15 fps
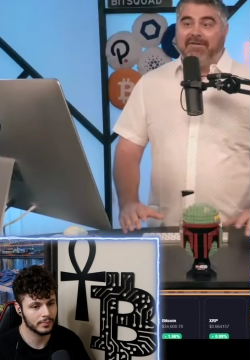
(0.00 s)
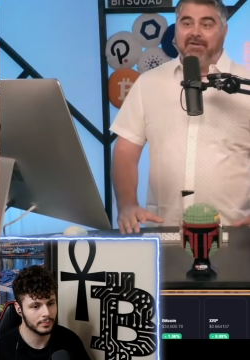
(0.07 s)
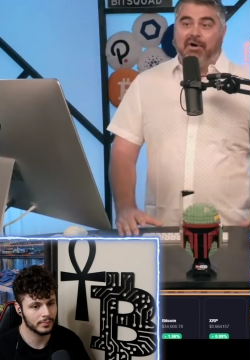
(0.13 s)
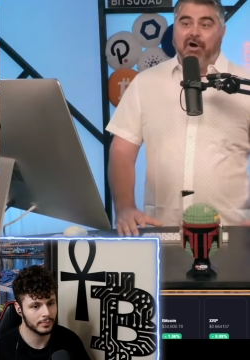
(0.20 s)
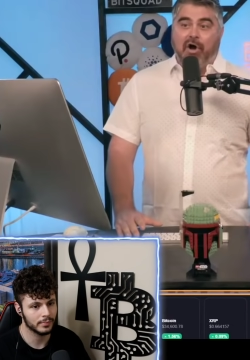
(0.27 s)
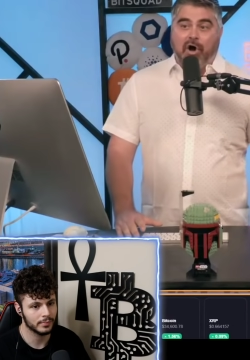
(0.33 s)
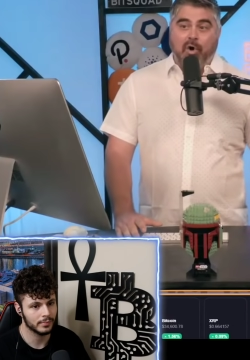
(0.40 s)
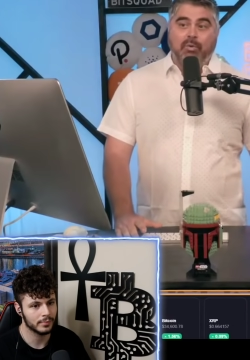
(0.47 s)
Speaker 1: their
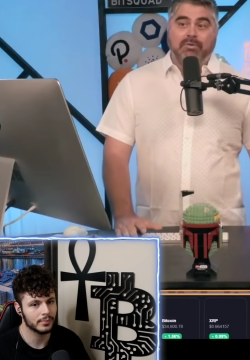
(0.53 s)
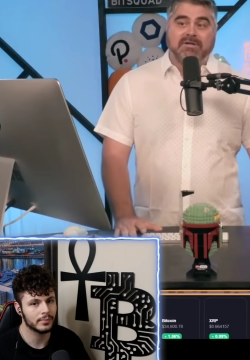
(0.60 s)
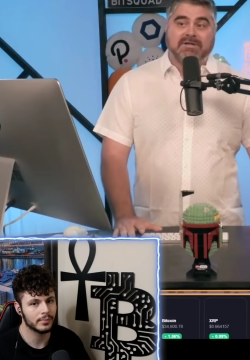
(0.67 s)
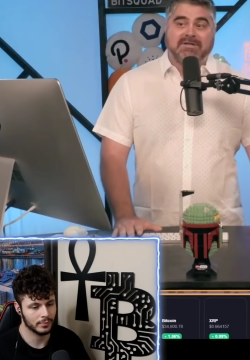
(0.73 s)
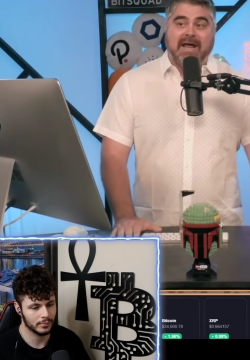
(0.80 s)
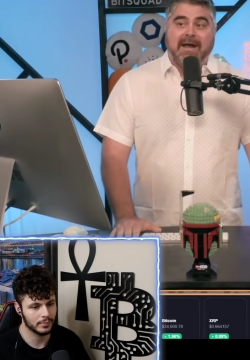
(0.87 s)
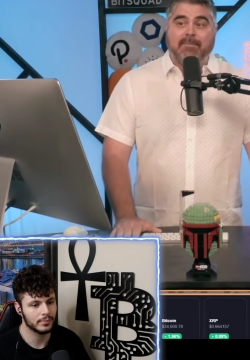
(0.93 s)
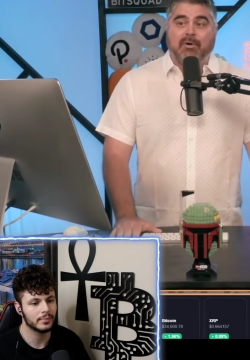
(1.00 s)
own
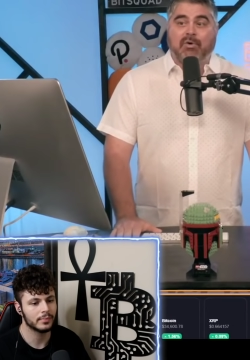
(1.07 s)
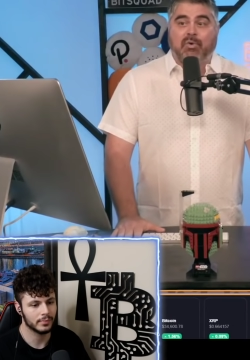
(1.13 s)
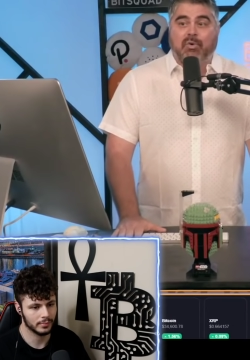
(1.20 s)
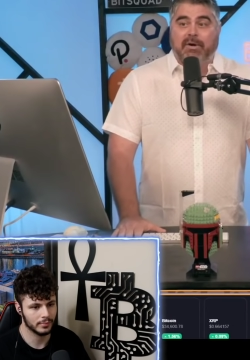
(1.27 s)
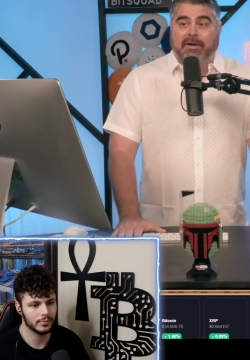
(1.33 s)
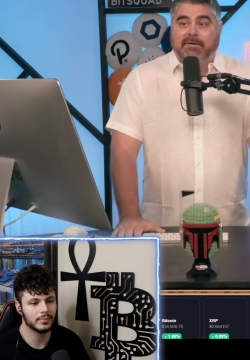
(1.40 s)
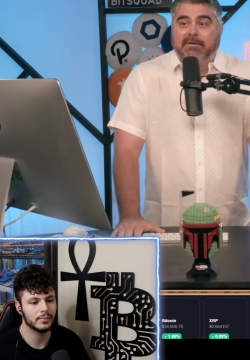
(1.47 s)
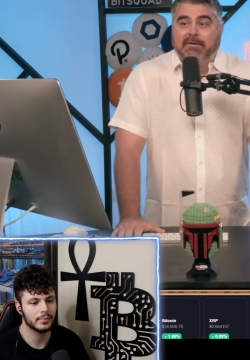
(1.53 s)

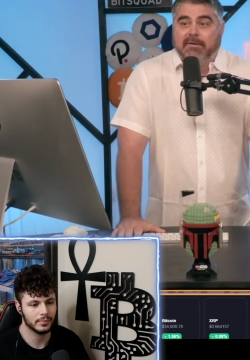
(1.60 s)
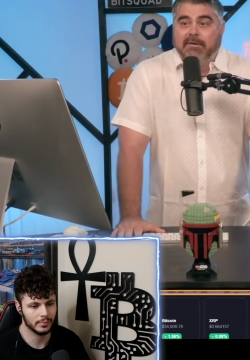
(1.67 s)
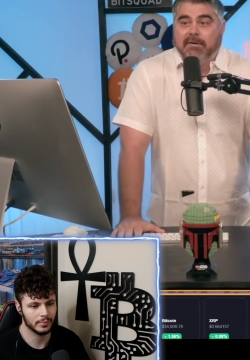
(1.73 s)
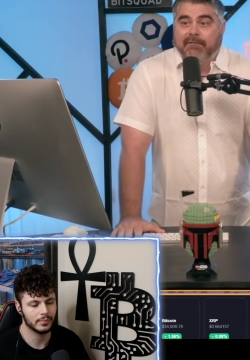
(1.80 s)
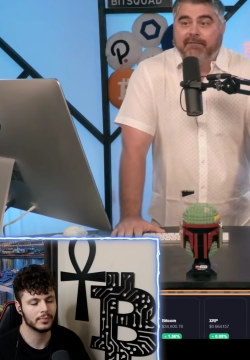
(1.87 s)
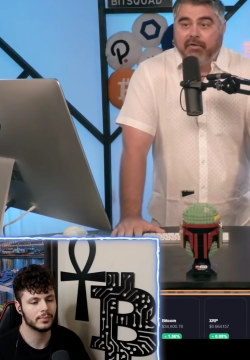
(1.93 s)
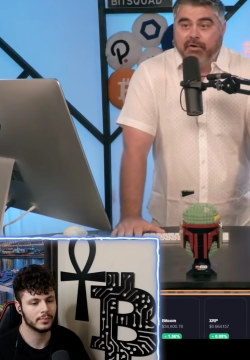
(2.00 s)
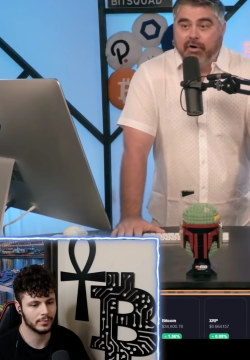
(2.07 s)
stablecoin
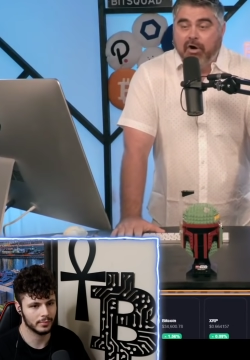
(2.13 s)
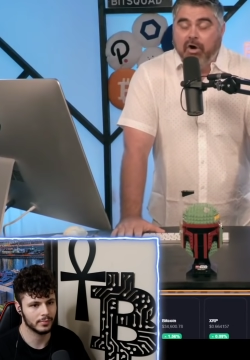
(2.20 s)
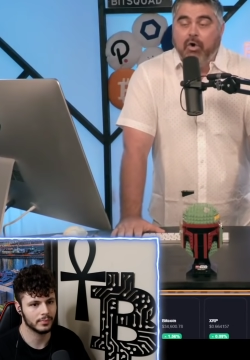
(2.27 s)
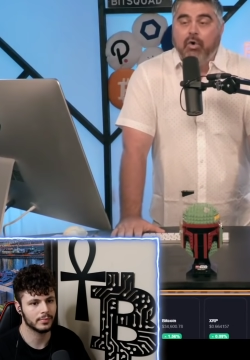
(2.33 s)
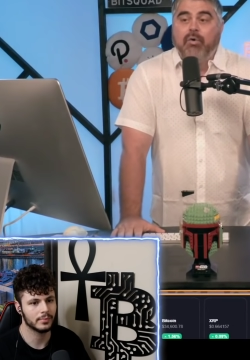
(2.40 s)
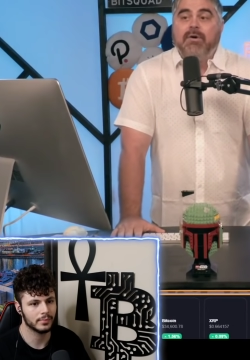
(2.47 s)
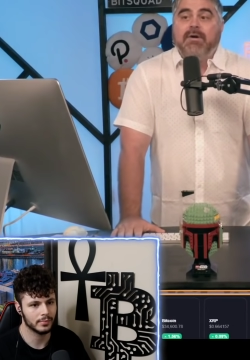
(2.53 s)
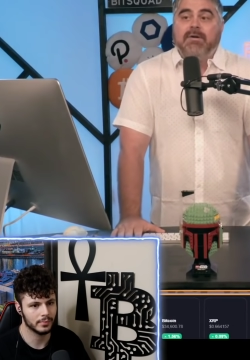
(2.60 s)
for their
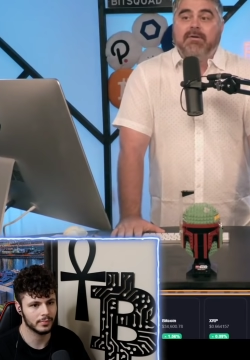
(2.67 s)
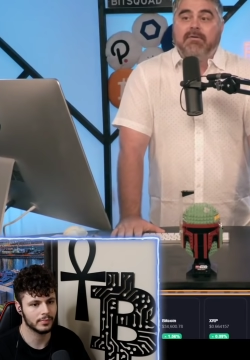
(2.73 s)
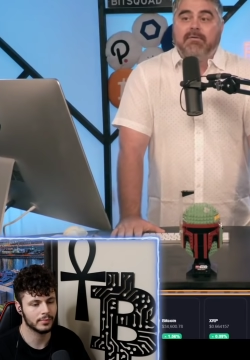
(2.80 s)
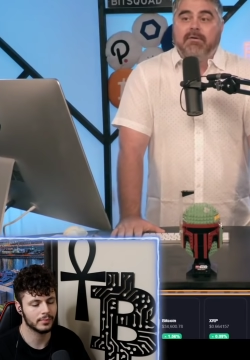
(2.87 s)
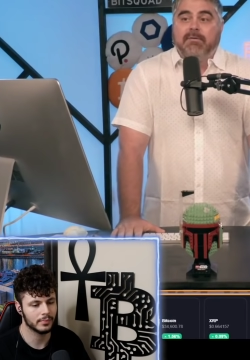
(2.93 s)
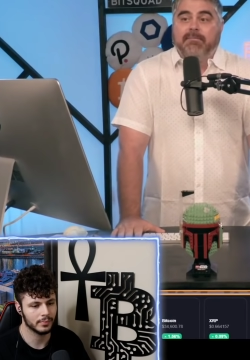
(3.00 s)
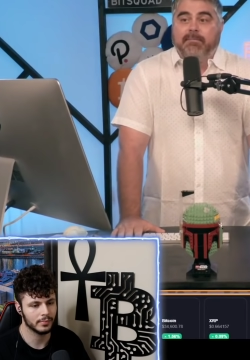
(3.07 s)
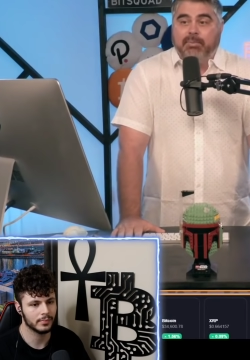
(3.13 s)
own
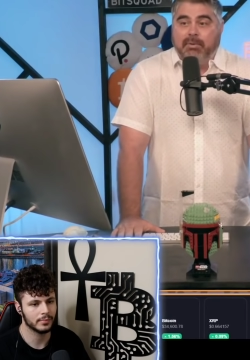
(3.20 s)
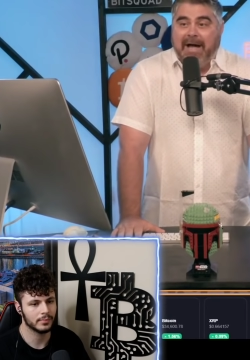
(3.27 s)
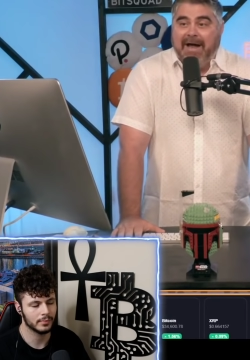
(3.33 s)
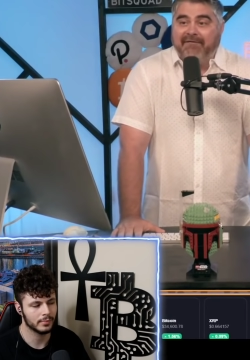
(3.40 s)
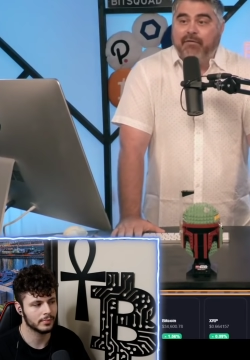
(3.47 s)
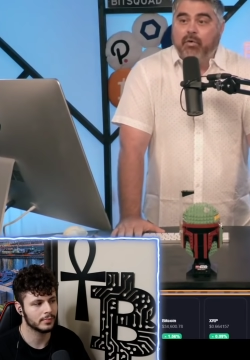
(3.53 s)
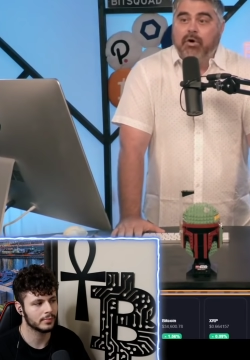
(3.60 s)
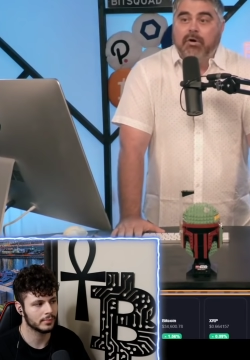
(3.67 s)

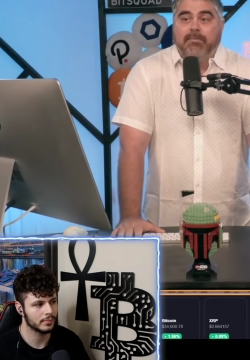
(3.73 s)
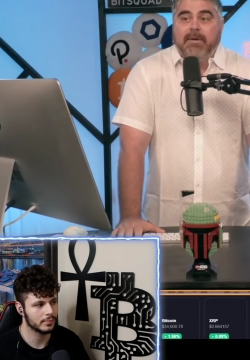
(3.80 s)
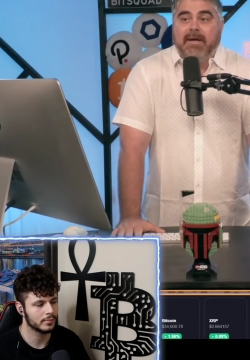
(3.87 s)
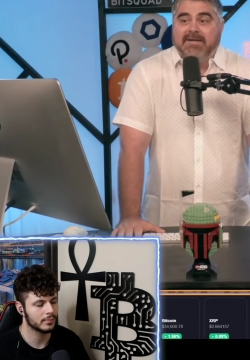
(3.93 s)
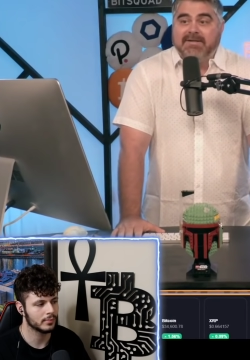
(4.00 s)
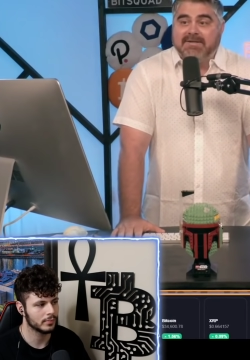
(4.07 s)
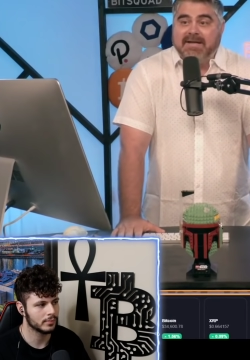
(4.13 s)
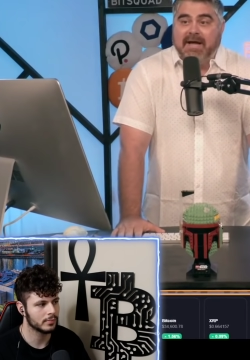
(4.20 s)
platform
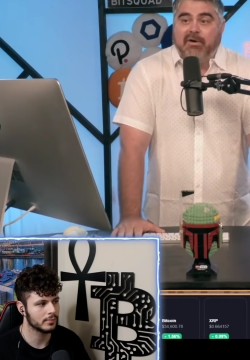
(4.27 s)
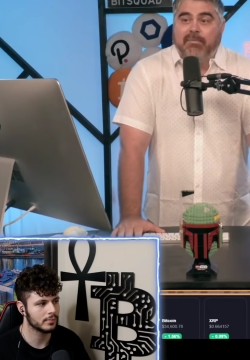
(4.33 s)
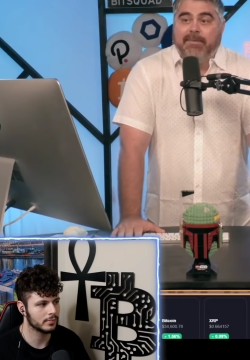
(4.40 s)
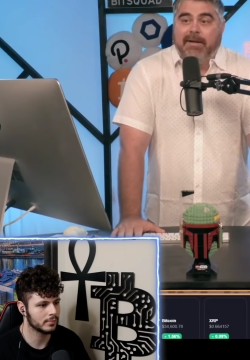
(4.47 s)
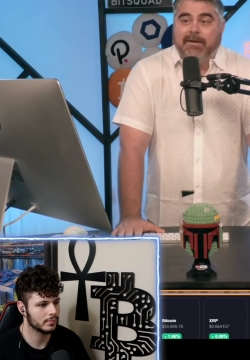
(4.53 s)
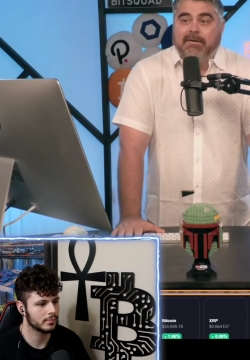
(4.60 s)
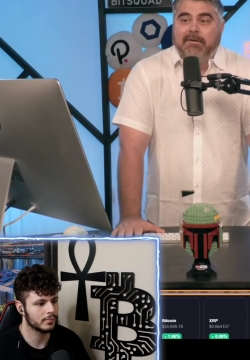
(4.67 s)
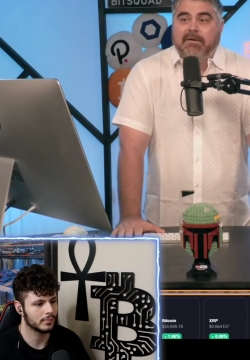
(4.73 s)
and
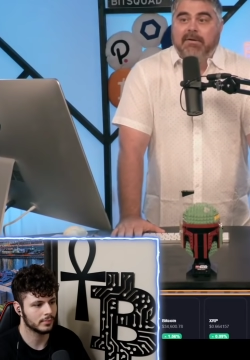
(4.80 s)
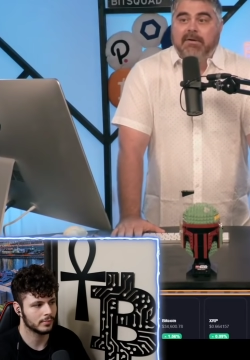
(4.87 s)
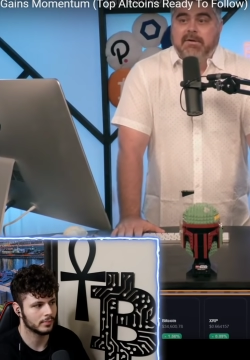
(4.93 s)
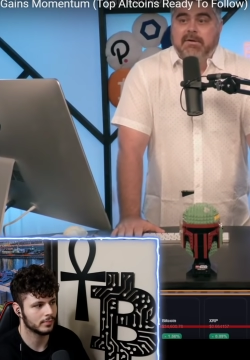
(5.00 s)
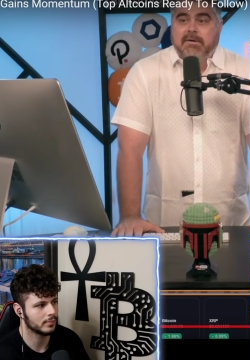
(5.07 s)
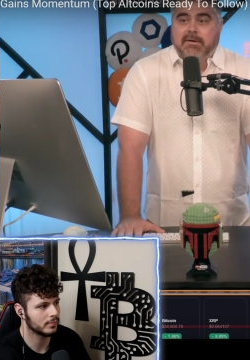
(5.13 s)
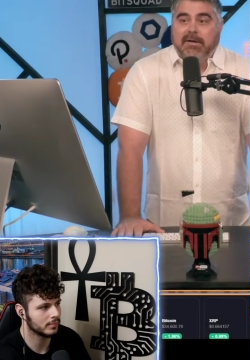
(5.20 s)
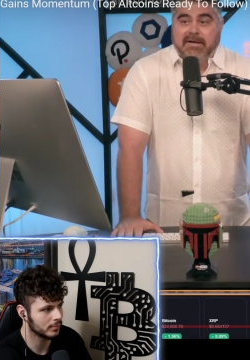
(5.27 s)
settlement
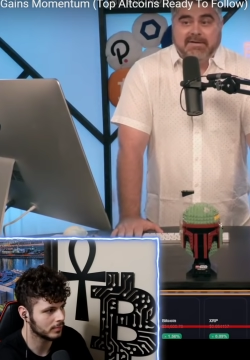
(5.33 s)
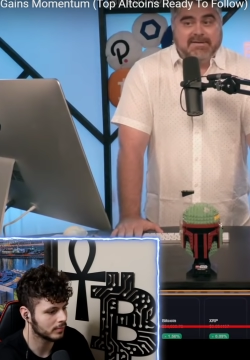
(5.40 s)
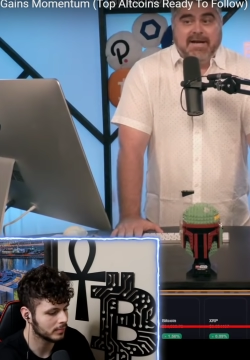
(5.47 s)
is